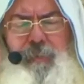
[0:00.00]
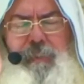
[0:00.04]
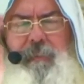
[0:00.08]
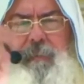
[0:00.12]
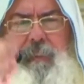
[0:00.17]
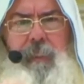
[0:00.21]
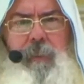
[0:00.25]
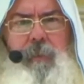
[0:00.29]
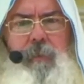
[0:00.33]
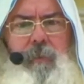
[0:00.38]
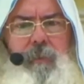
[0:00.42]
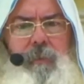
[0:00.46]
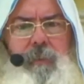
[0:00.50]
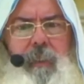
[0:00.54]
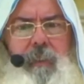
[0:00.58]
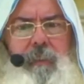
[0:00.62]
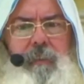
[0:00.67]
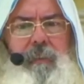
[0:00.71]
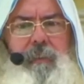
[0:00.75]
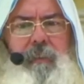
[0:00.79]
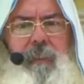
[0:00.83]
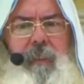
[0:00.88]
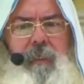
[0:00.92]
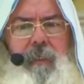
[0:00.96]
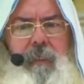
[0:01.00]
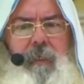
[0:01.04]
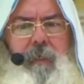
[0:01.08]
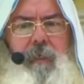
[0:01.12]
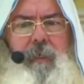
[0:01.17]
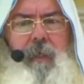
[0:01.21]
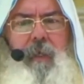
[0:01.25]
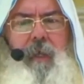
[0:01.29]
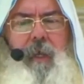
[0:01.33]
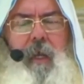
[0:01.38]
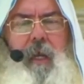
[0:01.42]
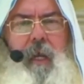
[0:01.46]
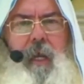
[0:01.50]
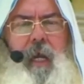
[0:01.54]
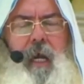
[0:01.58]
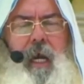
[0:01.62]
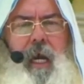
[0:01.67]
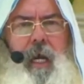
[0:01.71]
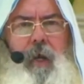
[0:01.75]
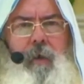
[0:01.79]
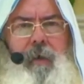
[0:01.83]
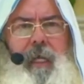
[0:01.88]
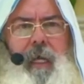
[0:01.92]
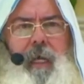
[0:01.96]
a husband, your children,
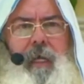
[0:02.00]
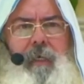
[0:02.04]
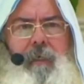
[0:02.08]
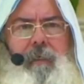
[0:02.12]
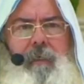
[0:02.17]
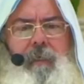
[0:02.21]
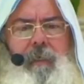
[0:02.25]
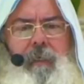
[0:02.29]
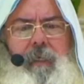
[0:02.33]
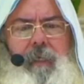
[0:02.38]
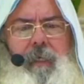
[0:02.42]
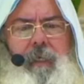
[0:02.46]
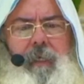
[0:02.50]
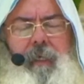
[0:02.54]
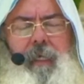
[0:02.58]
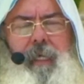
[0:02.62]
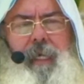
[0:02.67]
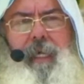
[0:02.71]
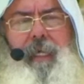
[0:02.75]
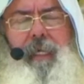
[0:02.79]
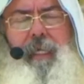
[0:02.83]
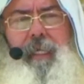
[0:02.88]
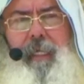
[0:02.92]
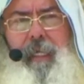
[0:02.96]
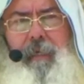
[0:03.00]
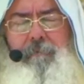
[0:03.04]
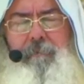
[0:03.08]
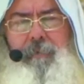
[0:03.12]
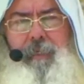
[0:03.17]
well being,